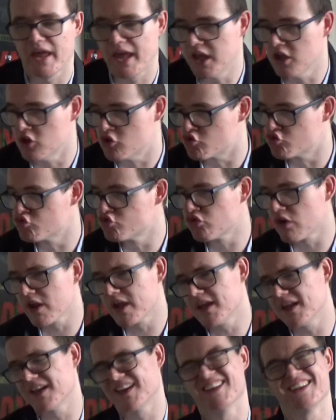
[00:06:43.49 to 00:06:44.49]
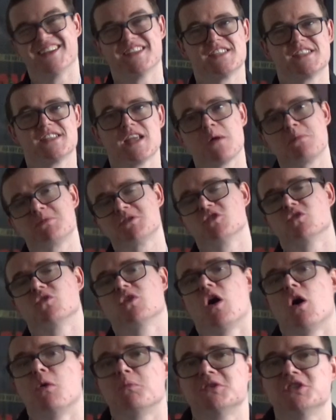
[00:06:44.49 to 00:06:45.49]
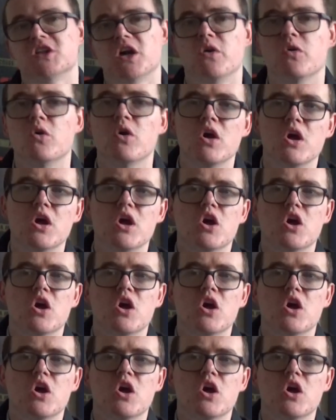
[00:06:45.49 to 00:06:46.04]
a great, exceptional cop show,